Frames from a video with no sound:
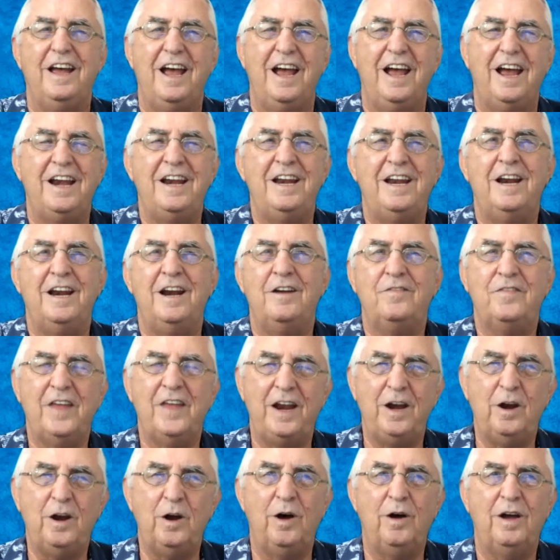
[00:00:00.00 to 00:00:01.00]
And then
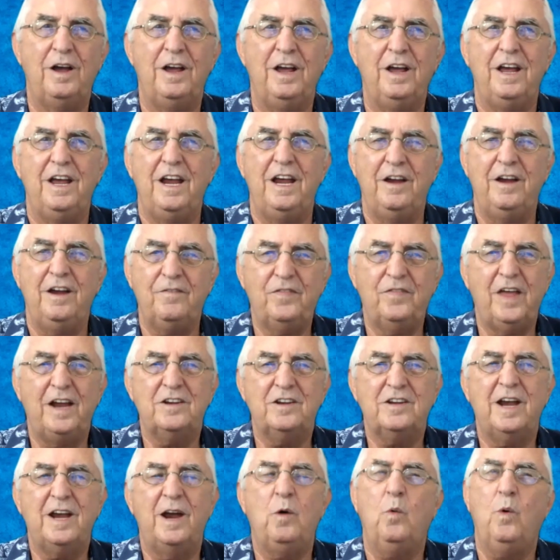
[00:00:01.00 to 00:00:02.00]
if they
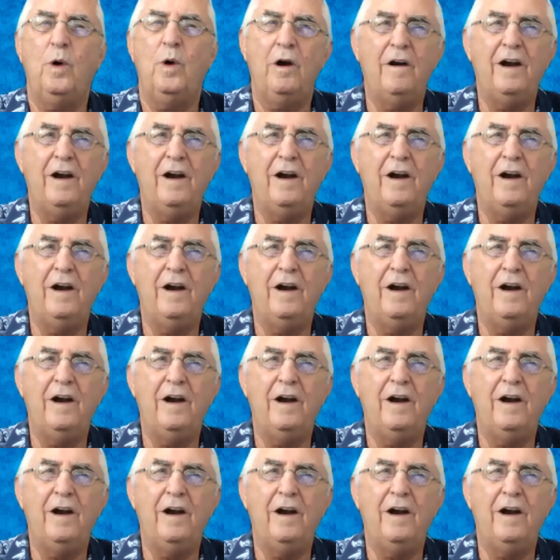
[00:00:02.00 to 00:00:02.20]
say where